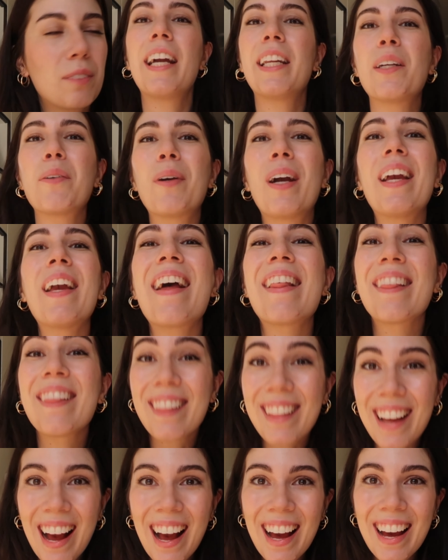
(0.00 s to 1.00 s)
Anyway,
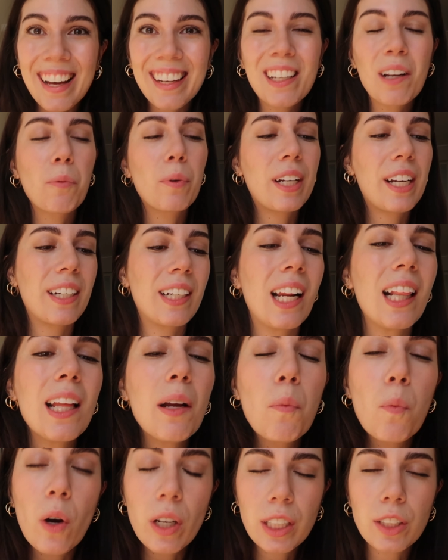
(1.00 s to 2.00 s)
and then what I really
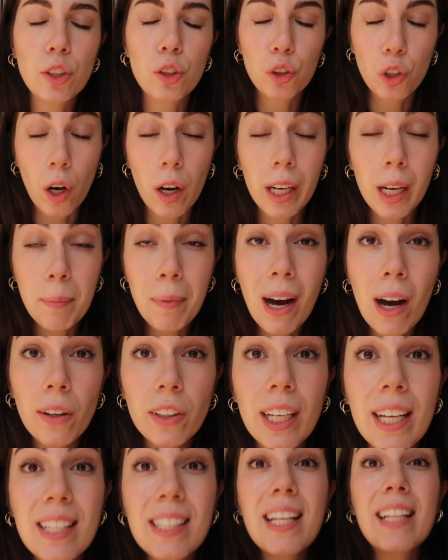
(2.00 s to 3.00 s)
wanted to talk
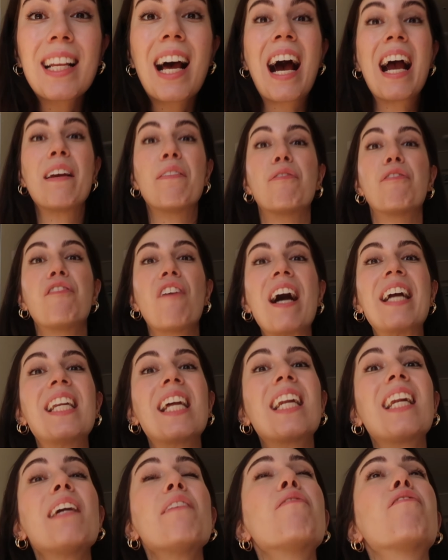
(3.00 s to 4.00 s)
about is that I
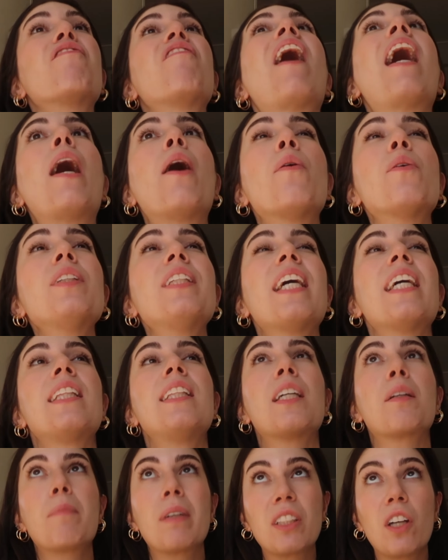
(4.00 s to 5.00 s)
finally found a
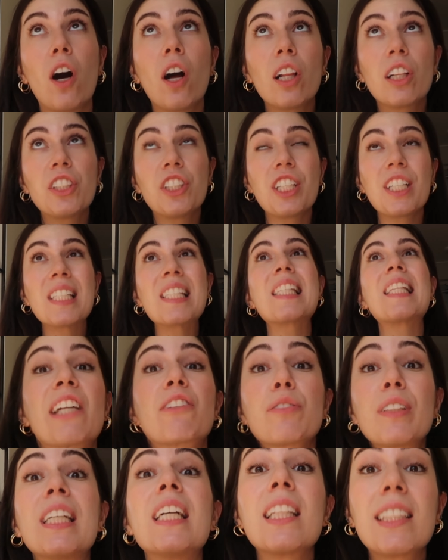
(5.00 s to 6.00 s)
dermatologist, a
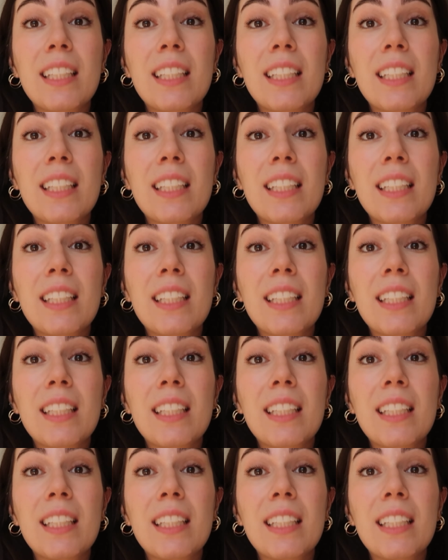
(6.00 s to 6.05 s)
real